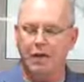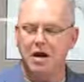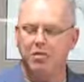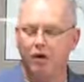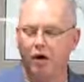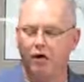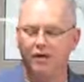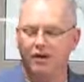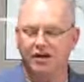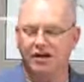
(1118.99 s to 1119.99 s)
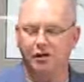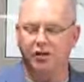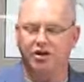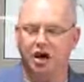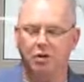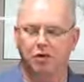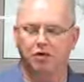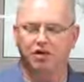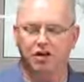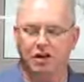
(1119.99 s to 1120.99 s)
People are afflicted with
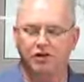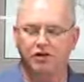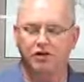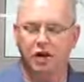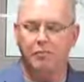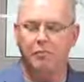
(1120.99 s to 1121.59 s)
terrible diseases,